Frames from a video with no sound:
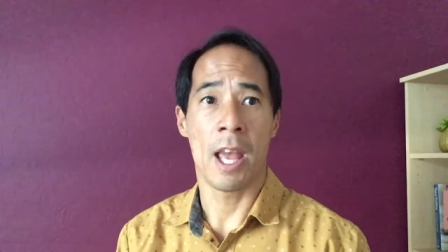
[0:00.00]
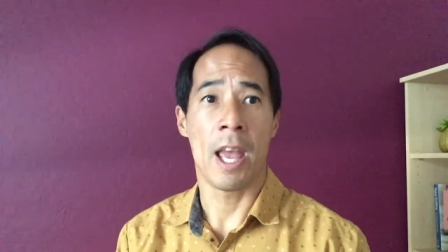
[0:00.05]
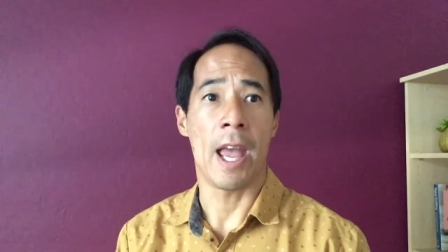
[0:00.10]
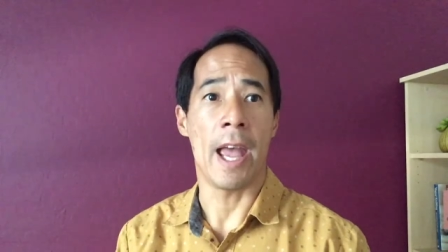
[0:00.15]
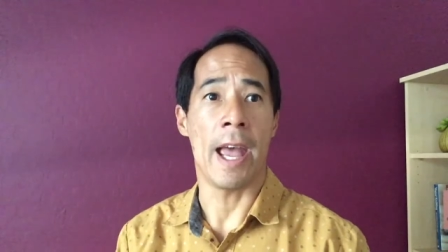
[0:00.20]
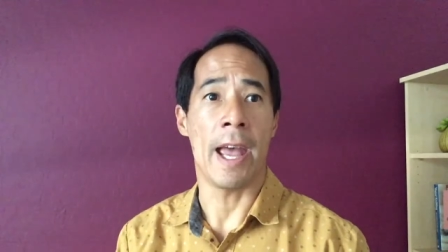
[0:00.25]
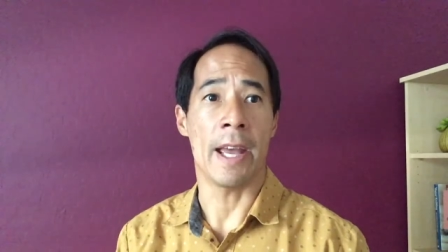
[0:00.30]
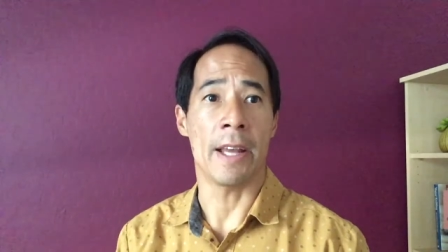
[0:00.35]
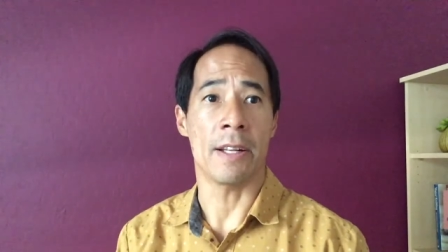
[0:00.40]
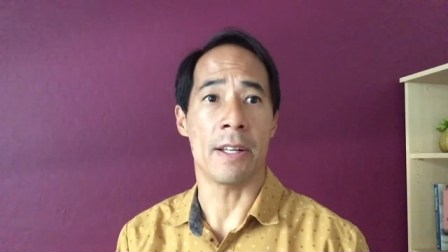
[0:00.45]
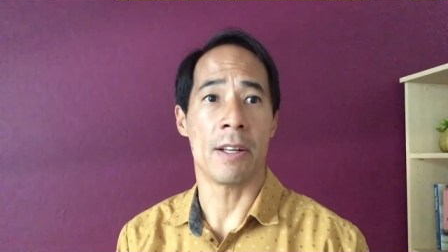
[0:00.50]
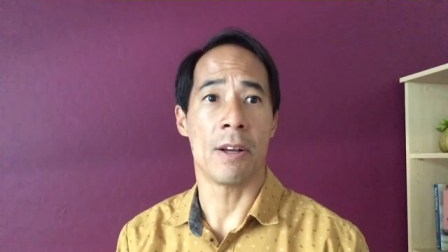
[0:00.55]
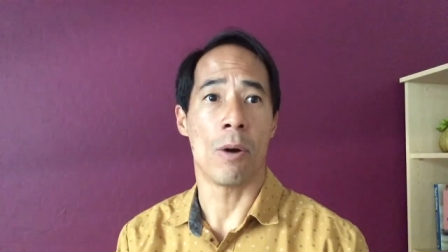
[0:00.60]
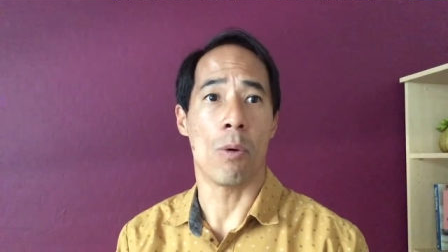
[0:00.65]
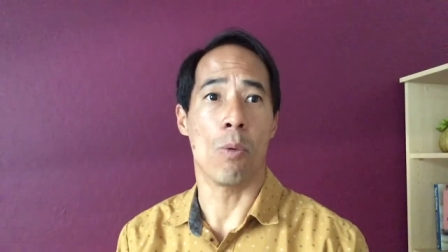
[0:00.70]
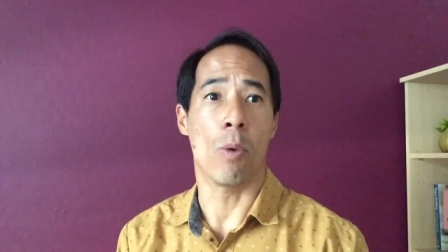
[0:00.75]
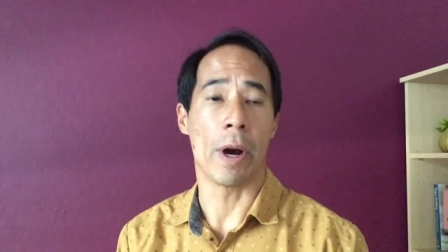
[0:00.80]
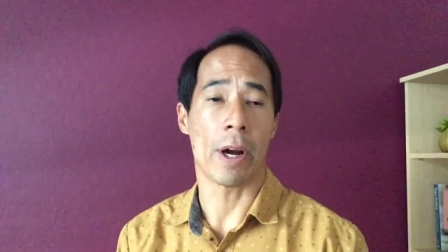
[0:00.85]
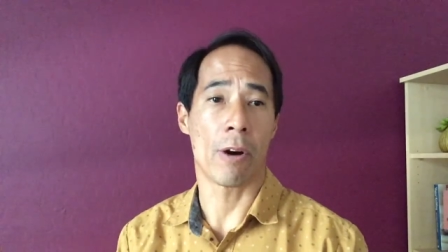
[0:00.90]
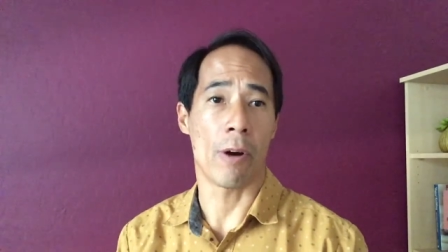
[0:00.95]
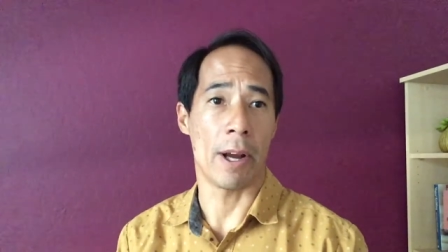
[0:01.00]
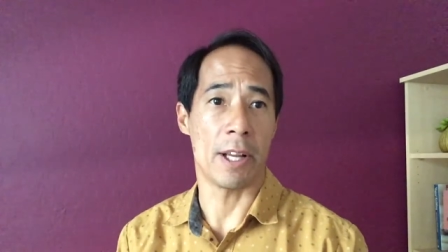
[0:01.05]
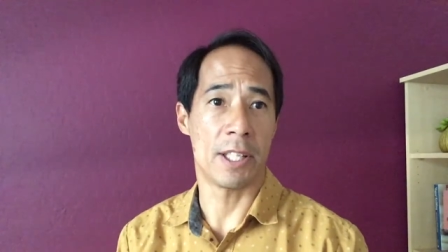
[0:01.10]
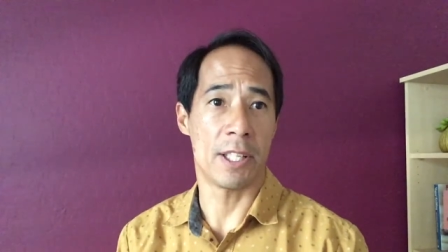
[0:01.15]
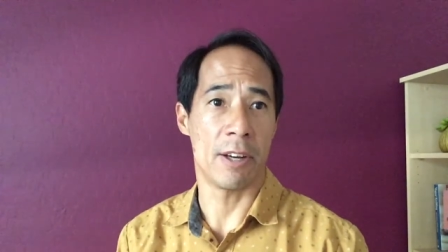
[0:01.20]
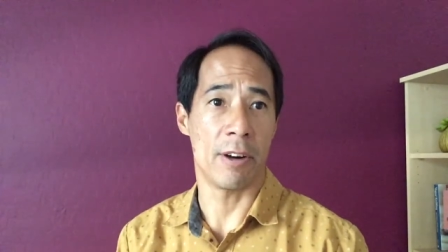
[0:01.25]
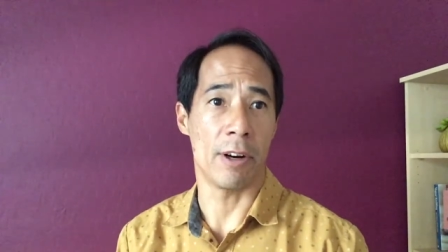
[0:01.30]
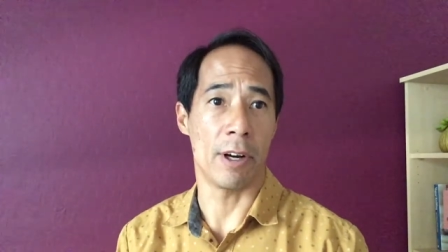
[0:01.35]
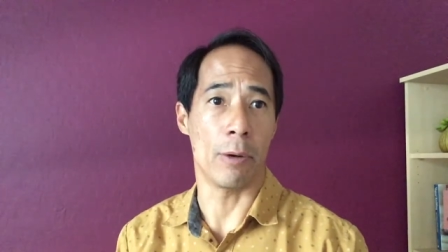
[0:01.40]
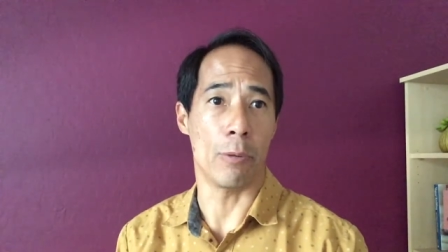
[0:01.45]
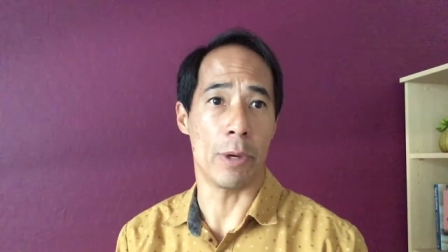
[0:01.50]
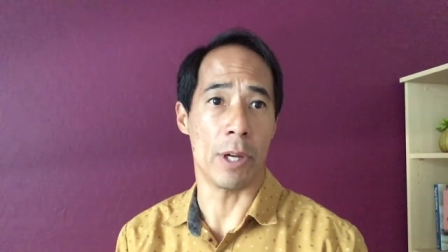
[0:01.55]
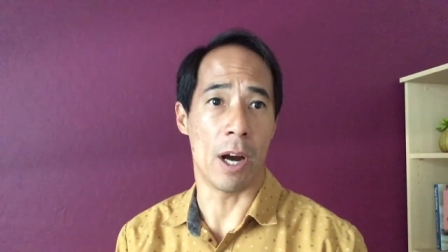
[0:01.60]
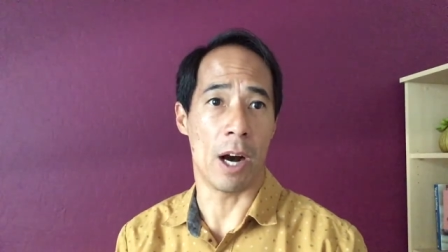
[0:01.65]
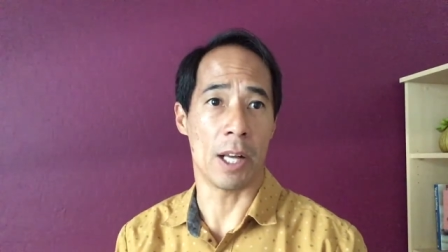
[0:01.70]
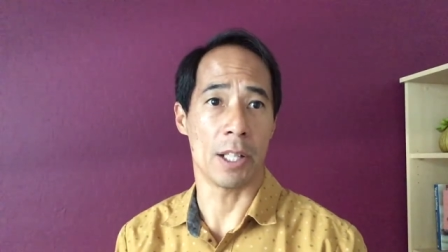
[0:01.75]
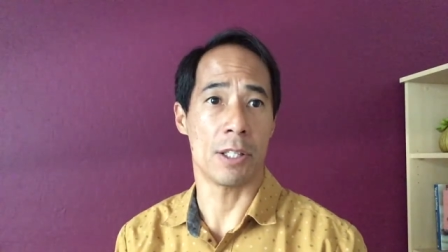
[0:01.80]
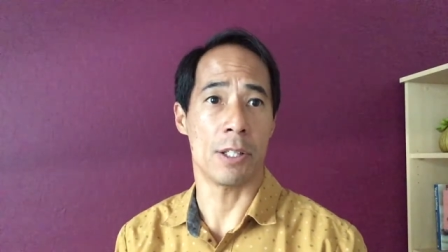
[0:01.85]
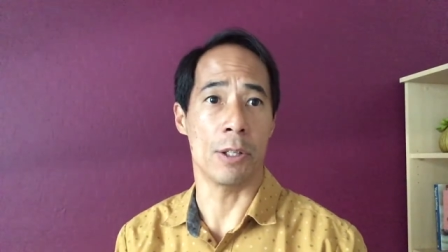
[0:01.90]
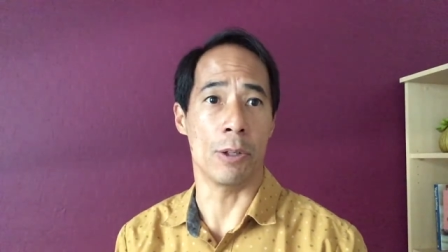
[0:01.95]
and what criteria we
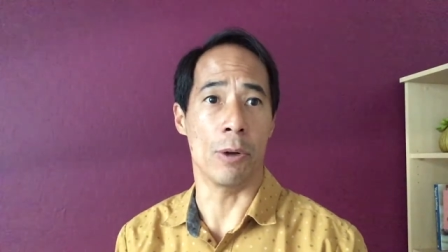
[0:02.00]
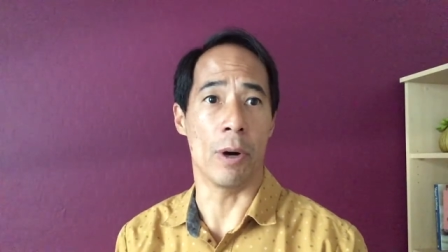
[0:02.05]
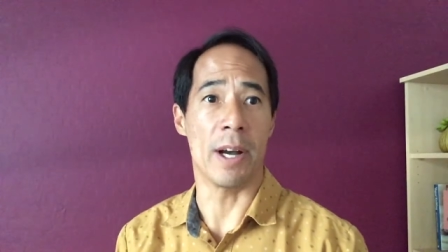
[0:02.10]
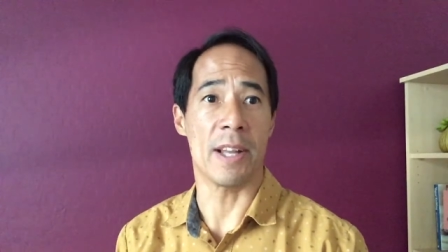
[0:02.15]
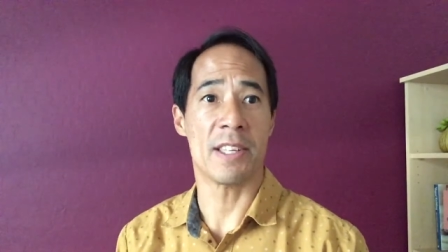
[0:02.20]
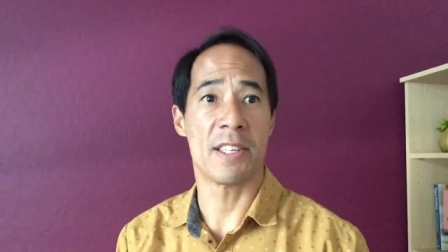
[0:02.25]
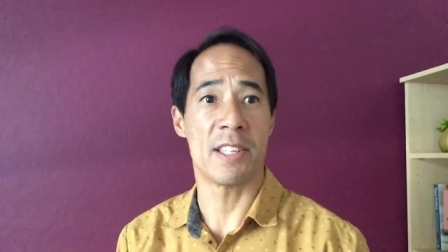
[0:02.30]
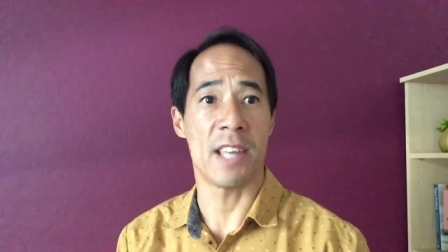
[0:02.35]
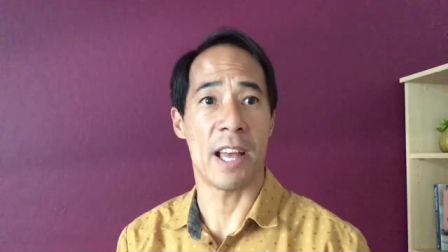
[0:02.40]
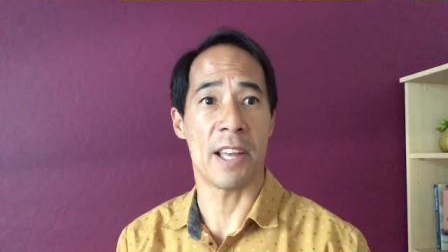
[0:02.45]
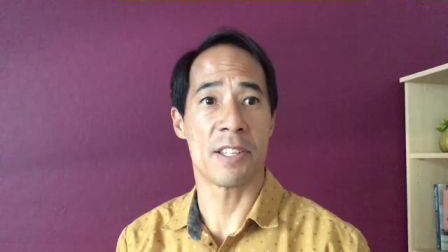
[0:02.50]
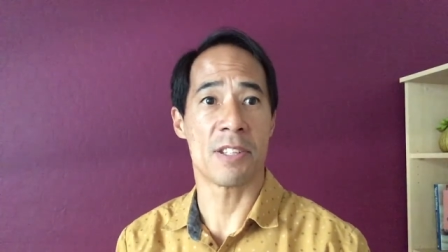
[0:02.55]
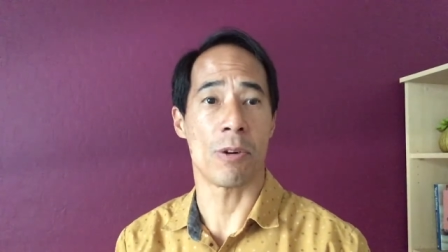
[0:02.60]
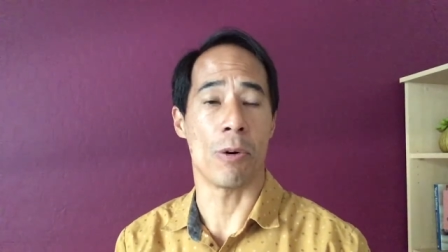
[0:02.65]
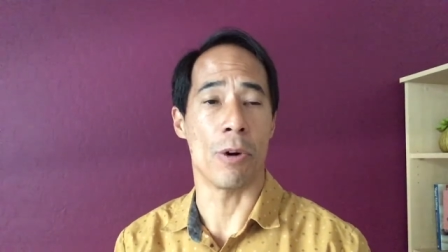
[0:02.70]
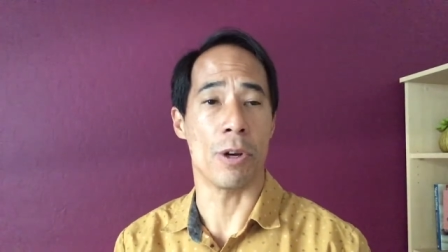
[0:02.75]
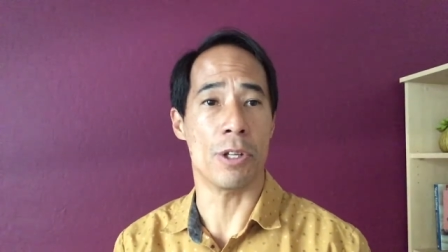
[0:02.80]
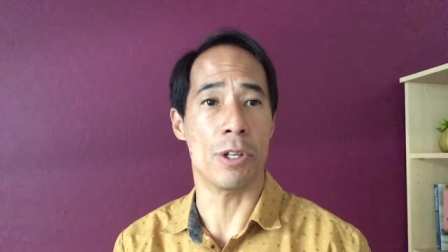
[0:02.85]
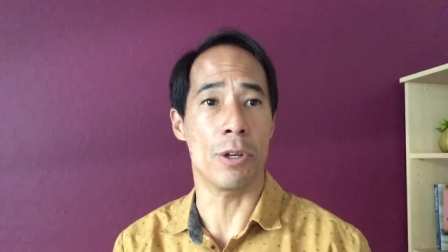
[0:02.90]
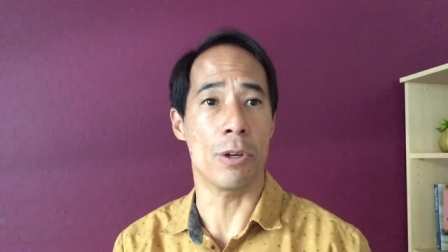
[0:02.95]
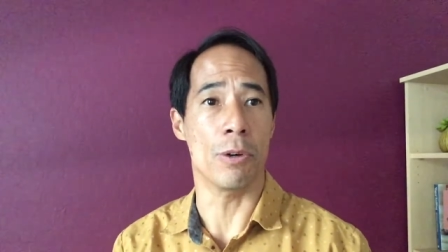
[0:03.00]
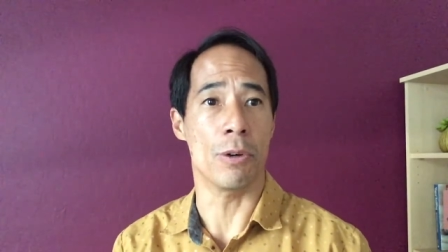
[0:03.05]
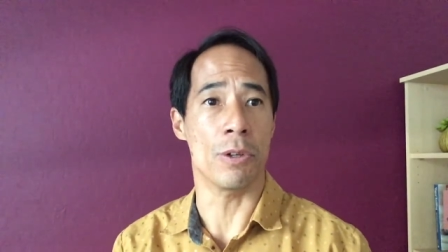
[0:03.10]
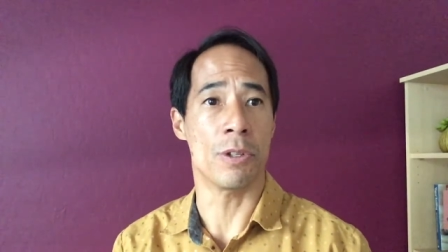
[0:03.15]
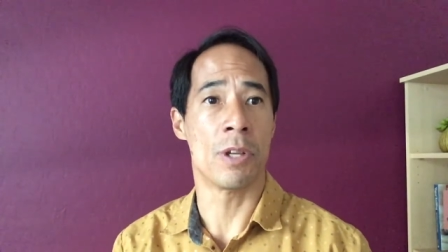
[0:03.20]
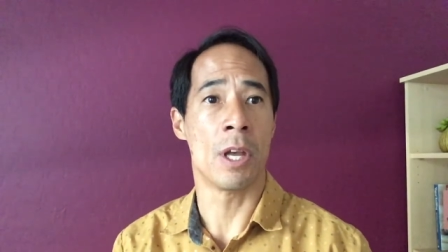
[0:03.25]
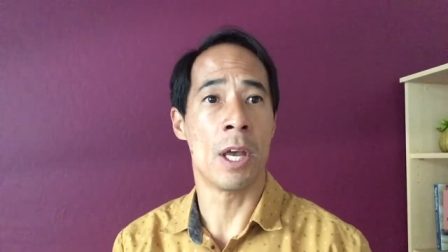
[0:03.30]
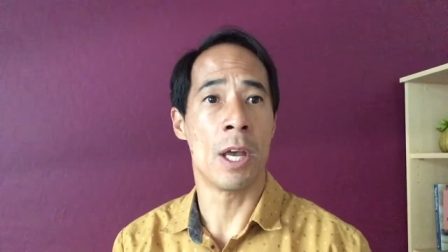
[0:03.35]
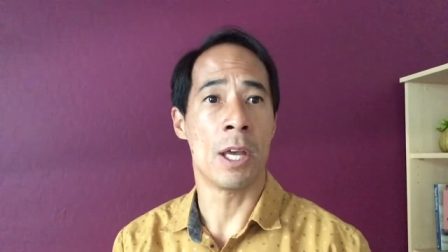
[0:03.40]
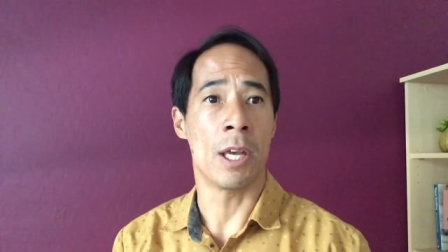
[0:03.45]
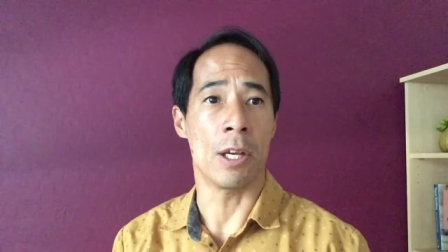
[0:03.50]
ought to assess or use